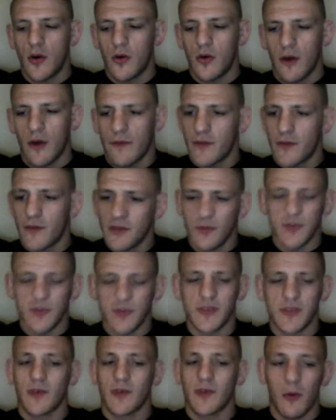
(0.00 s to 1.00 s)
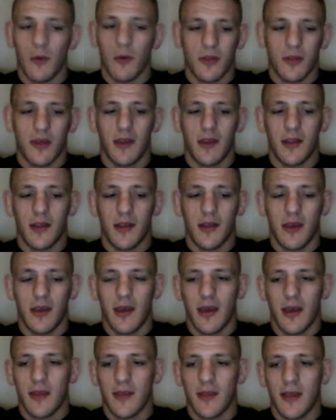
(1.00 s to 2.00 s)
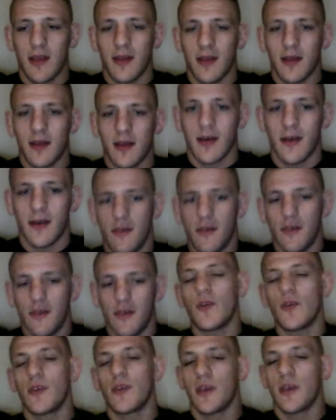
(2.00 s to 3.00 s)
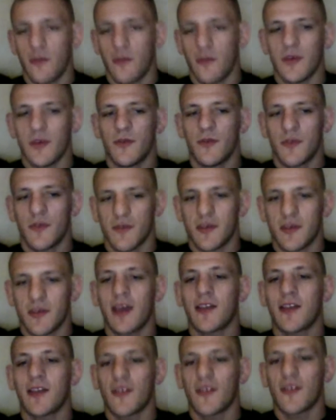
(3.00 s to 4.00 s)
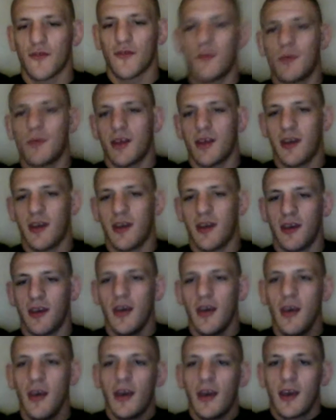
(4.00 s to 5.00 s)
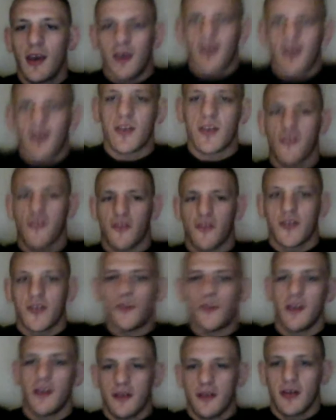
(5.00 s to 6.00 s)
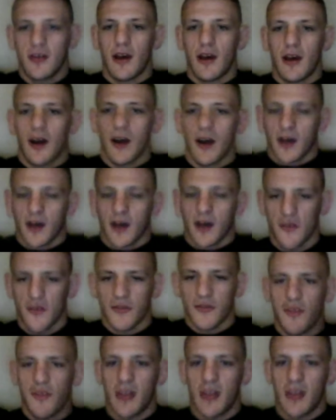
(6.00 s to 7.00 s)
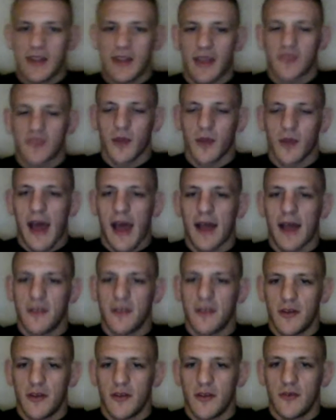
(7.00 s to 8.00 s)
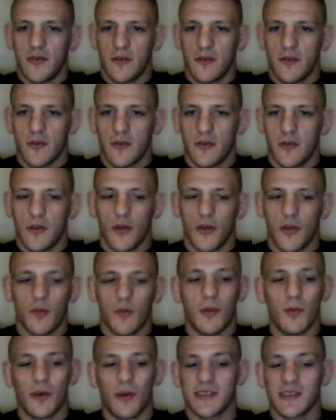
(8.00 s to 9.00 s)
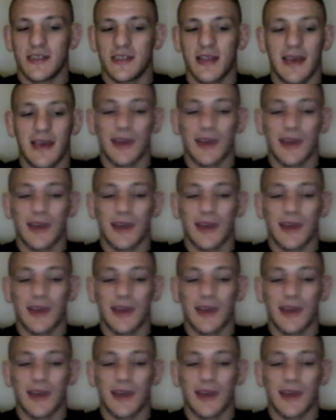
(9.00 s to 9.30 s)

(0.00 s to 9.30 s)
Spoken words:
first he wasn't okay with it, and then he was kicking and screaming. He understood that that's what I had to do. You know what I mean? It wasn't like